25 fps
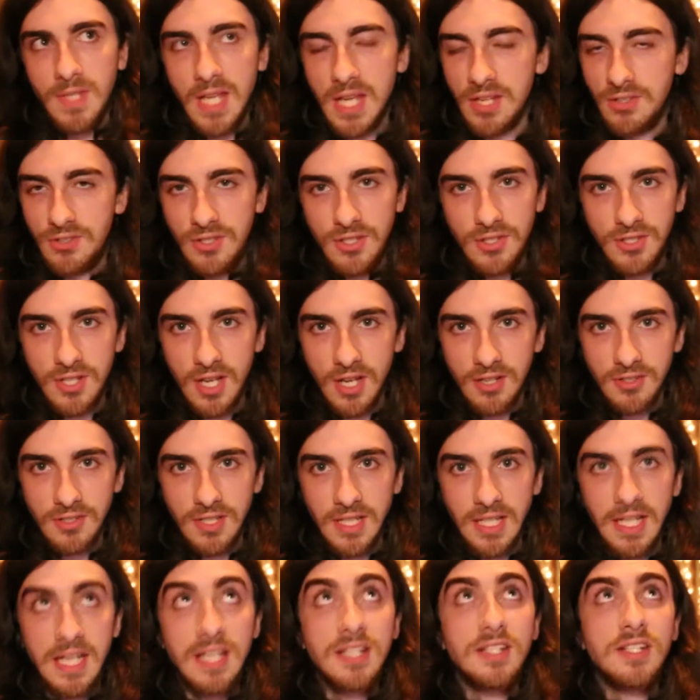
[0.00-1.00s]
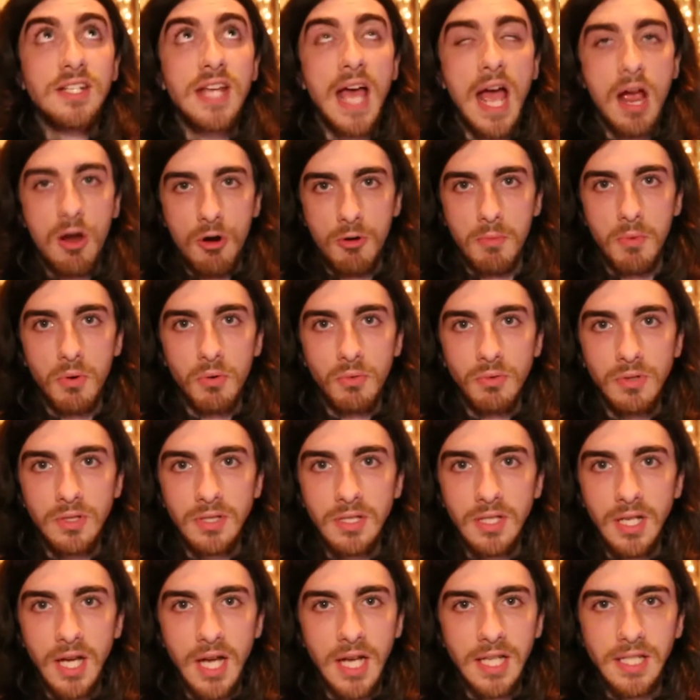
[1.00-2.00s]
disgusting. It's terrible,
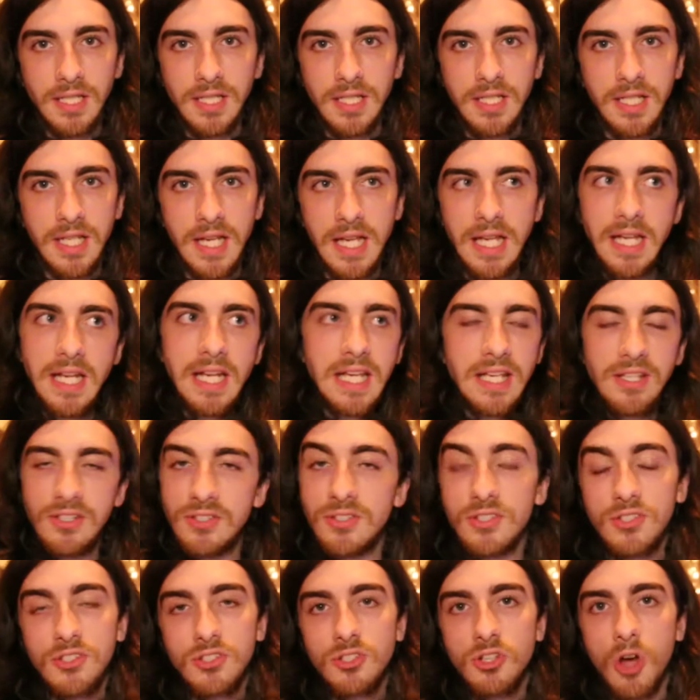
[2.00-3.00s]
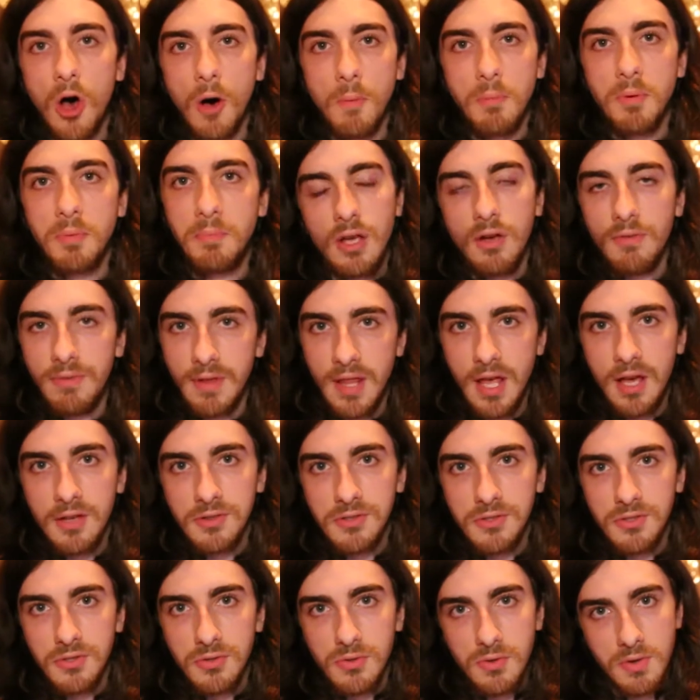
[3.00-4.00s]
and it needs to stop. Hopefully that
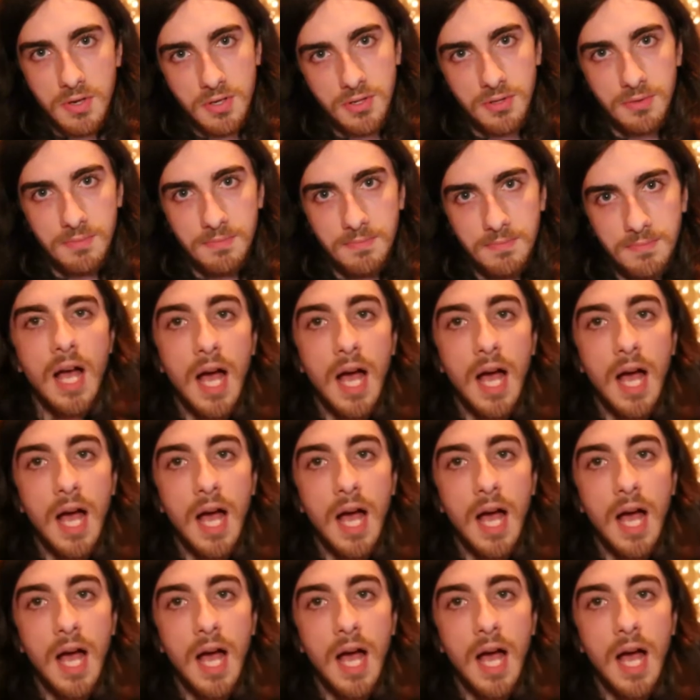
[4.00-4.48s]
answers your question.